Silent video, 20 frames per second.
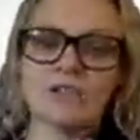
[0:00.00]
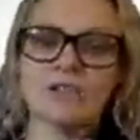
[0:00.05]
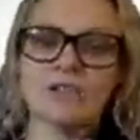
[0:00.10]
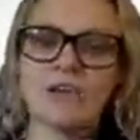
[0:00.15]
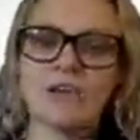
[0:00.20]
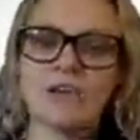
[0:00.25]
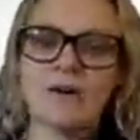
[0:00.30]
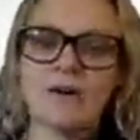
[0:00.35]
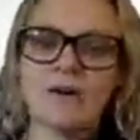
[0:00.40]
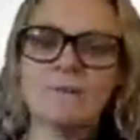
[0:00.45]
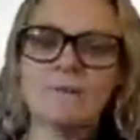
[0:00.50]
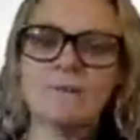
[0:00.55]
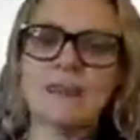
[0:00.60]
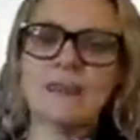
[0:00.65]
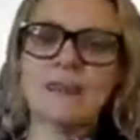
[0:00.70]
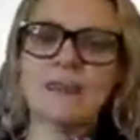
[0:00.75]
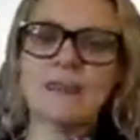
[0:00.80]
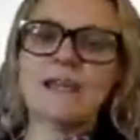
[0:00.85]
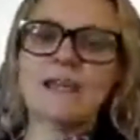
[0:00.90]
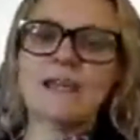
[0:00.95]
So
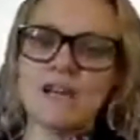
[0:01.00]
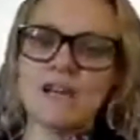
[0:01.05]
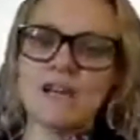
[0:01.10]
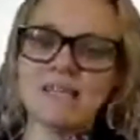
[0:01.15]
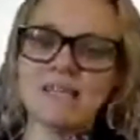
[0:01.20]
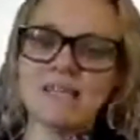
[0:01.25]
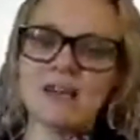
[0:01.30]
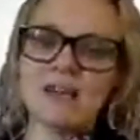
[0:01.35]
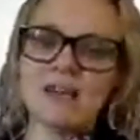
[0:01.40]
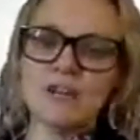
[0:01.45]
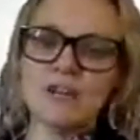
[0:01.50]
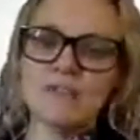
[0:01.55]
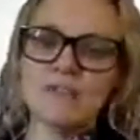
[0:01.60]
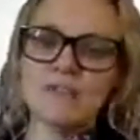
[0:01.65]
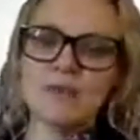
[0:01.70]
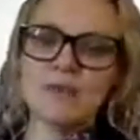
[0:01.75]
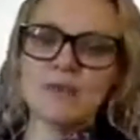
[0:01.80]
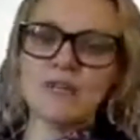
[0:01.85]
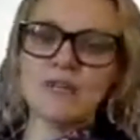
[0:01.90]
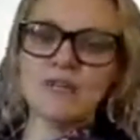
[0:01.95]
try to get hold of
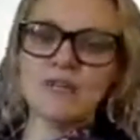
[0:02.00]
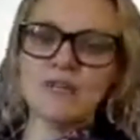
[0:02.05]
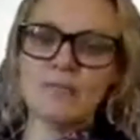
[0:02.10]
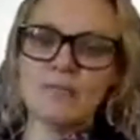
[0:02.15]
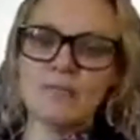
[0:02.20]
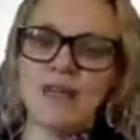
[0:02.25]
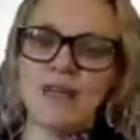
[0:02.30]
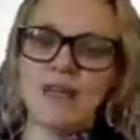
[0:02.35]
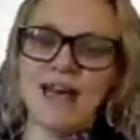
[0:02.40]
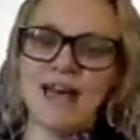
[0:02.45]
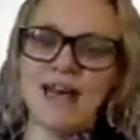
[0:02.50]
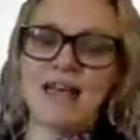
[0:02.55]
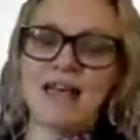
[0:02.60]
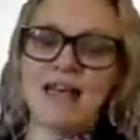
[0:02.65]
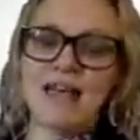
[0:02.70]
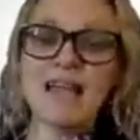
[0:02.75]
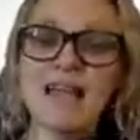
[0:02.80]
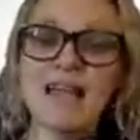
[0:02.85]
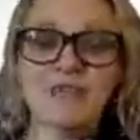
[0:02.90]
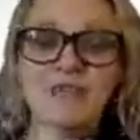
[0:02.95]
one of them there.
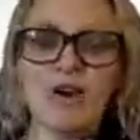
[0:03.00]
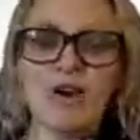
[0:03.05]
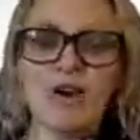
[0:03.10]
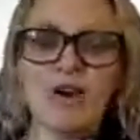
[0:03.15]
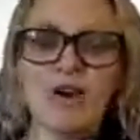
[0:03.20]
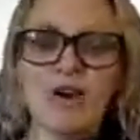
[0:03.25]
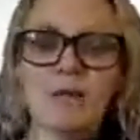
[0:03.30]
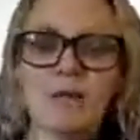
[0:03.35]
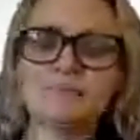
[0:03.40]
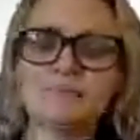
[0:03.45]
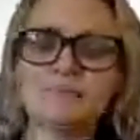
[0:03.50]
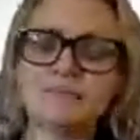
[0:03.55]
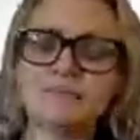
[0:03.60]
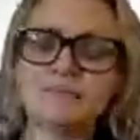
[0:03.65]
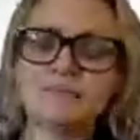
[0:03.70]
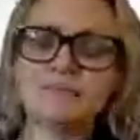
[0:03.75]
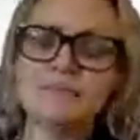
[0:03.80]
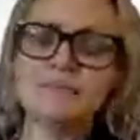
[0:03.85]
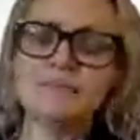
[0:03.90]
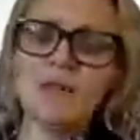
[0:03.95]
If not,
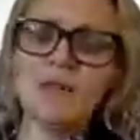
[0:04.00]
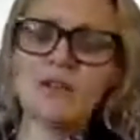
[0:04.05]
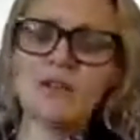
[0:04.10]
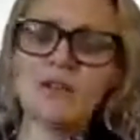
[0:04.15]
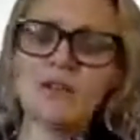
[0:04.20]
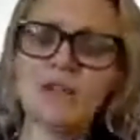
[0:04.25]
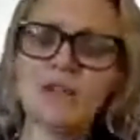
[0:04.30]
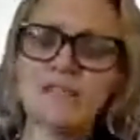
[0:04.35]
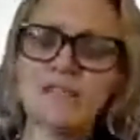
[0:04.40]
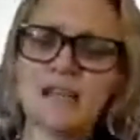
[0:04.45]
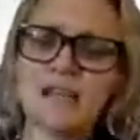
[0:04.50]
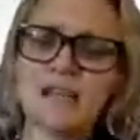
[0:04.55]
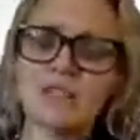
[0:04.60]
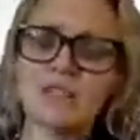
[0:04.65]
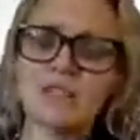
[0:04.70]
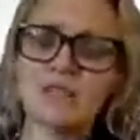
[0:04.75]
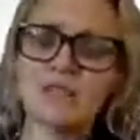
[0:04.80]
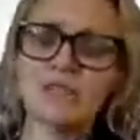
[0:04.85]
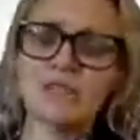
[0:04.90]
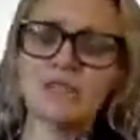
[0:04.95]

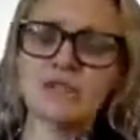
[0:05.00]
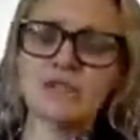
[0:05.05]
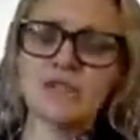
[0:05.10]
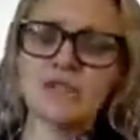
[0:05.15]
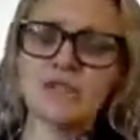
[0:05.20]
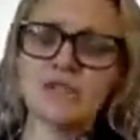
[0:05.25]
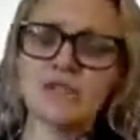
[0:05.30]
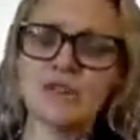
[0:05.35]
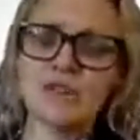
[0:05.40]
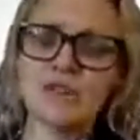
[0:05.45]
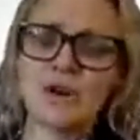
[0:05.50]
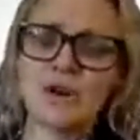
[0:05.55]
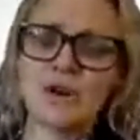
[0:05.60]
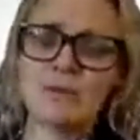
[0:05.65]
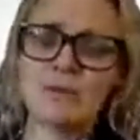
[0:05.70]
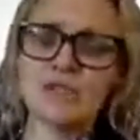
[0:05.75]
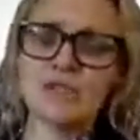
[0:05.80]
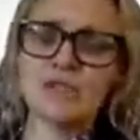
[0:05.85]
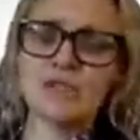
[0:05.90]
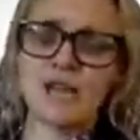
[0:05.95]
contact us through the
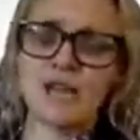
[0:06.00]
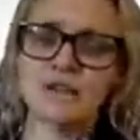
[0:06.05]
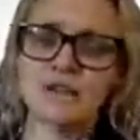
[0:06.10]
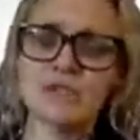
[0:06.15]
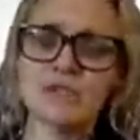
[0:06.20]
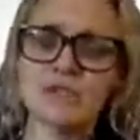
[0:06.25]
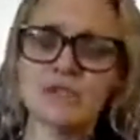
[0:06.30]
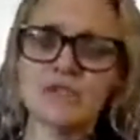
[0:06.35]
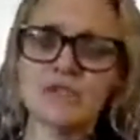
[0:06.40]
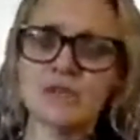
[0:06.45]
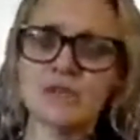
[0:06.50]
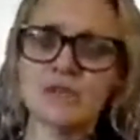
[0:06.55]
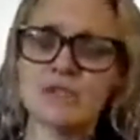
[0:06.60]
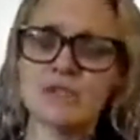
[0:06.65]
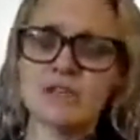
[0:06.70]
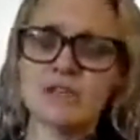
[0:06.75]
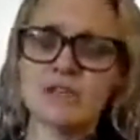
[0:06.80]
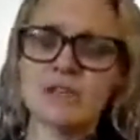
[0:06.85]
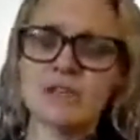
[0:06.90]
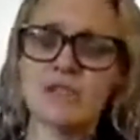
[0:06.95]
normal channels, through
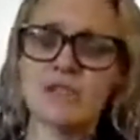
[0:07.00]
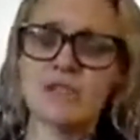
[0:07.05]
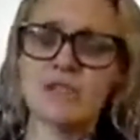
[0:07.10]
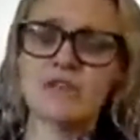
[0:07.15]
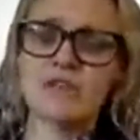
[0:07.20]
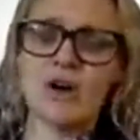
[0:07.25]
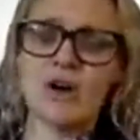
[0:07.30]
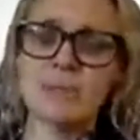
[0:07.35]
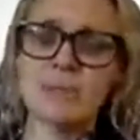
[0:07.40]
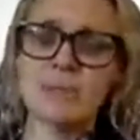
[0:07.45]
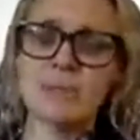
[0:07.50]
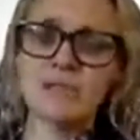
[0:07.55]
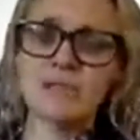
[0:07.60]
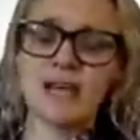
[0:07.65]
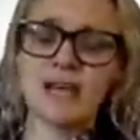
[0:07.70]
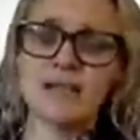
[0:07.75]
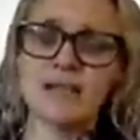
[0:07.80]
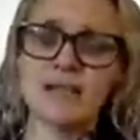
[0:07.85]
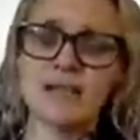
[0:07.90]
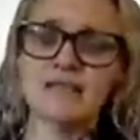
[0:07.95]
the, the normal
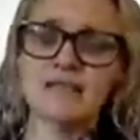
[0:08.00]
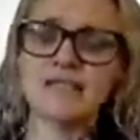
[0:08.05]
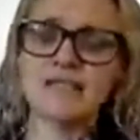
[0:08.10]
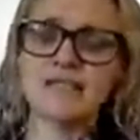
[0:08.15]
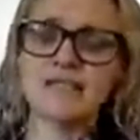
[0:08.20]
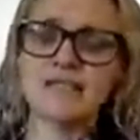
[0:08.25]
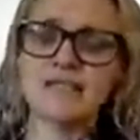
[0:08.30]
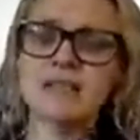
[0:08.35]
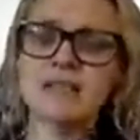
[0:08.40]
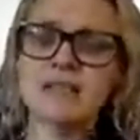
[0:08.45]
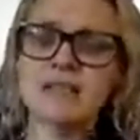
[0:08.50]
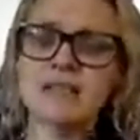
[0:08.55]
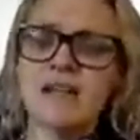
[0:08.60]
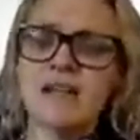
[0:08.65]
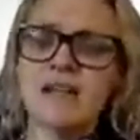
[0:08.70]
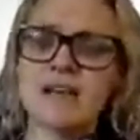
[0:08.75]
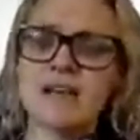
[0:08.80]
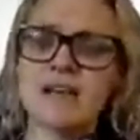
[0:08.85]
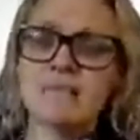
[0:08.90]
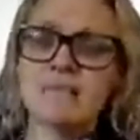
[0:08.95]
lines,
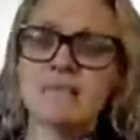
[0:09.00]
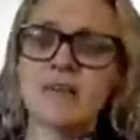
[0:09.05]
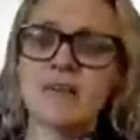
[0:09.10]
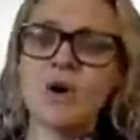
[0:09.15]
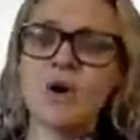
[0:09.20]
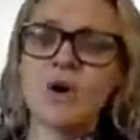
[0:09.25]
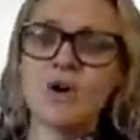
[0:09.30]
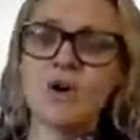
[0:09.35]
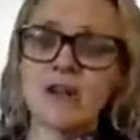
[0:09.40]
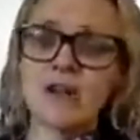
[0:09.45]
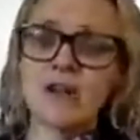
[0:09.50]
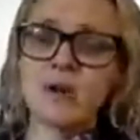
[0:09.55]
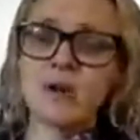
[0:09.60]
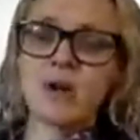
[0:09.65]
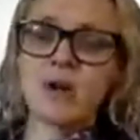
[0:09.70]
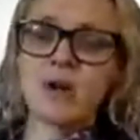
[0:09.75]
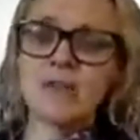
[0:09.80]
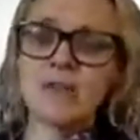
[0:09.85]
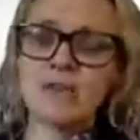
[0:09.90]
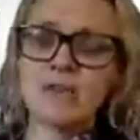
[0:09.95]
um, or on
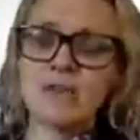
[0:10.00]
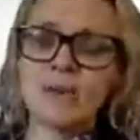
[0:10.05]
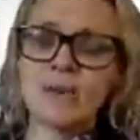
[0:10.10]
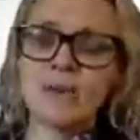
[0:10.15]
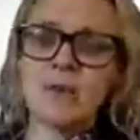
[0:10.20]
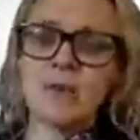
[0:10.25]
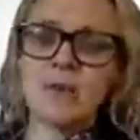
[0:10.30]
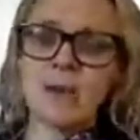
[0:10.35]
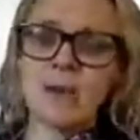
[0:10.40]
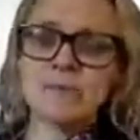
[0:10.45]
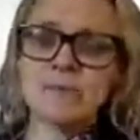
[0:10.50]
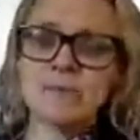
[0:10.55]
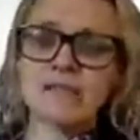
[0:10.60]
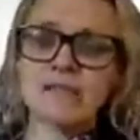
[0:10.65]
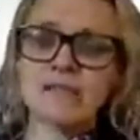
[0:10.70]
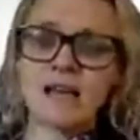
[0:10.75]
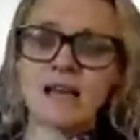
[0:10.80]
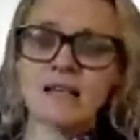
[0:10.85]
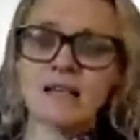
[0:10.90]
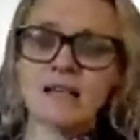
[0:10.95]
our, or through our
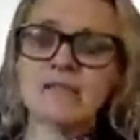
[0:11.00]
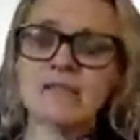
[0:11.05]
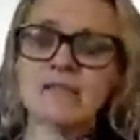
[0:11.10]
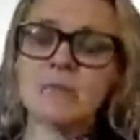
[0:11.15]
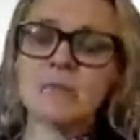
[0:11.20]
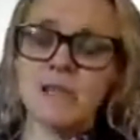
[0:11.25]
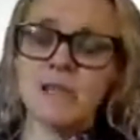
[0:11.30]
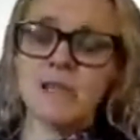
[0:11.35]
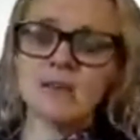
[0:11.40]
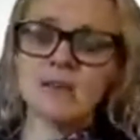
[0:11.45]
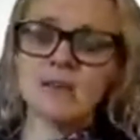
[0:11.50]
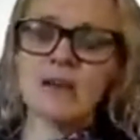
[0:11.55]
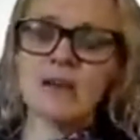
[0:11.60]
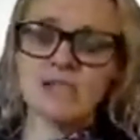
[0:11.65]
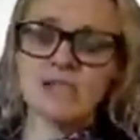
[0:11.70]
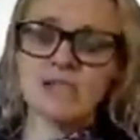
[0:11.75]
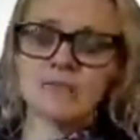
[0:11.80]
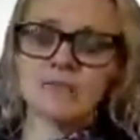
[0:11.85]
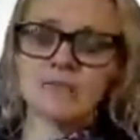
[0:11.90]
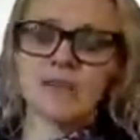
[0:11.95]
website, and we'll
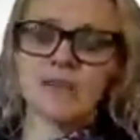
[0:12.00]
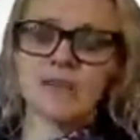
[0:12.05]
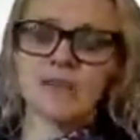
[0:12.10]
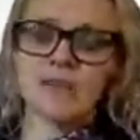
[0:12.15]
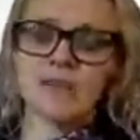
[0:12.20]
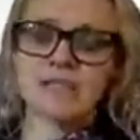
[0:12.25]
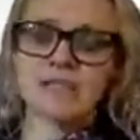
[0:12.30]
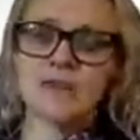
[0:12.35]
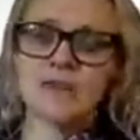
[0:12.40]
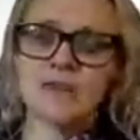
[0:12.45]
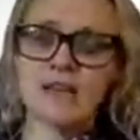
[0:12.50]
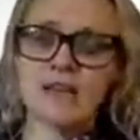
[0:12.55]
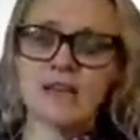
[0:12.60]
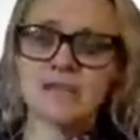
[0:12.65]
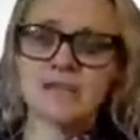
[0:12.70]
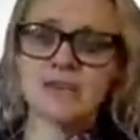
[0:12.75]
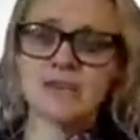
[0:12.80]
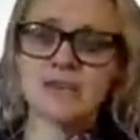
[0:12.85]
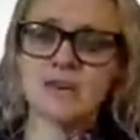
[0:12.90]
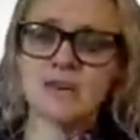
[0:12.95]
arrange a
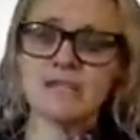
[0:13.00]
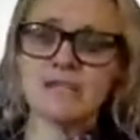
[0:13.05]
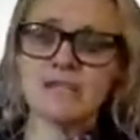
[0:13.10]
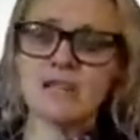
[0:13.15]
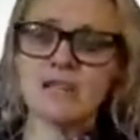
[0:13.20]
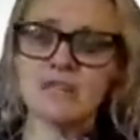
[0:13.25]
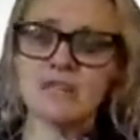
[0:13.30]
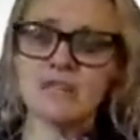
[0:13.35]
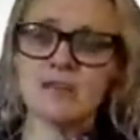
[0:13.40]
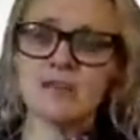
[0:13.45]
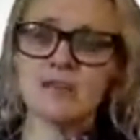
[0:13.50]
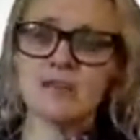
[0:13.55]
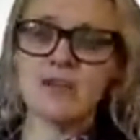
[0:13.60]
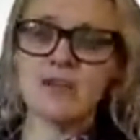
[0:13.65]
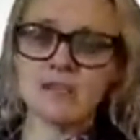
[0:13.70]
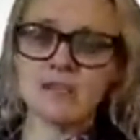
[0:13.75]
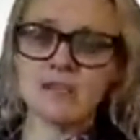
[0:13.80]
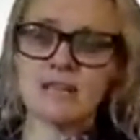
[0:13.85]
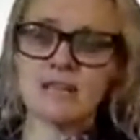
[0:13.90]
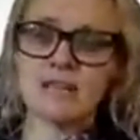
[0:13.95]
face-to-face or a telephone
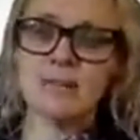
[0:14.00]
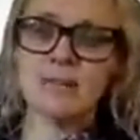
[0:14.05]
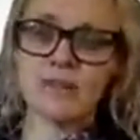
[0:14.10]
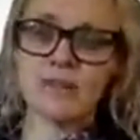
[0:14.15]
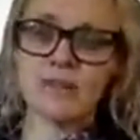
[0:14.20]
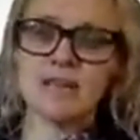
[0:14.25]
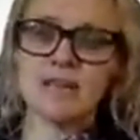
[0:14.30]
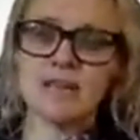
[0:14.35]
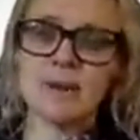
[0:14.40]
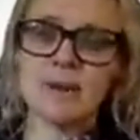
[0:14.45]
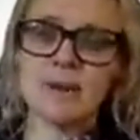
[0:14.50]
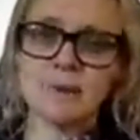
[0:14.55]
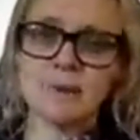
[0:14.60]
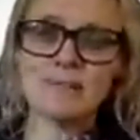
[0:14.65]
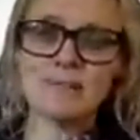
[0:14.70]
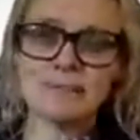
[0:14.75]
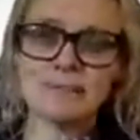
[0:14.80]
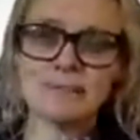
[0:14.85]
contact with you.